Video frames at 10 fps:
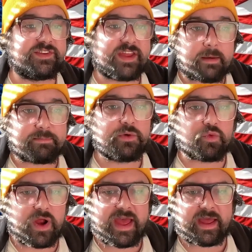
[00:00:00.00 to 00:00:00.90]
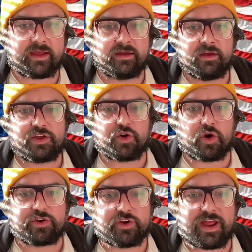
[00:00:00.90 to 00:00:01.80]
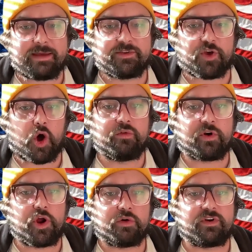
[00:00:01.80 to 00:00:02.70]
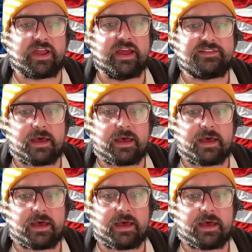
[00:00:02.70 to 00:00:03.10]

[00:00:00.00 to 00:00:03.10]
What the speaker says: Deputy Ray, your name is over and over again.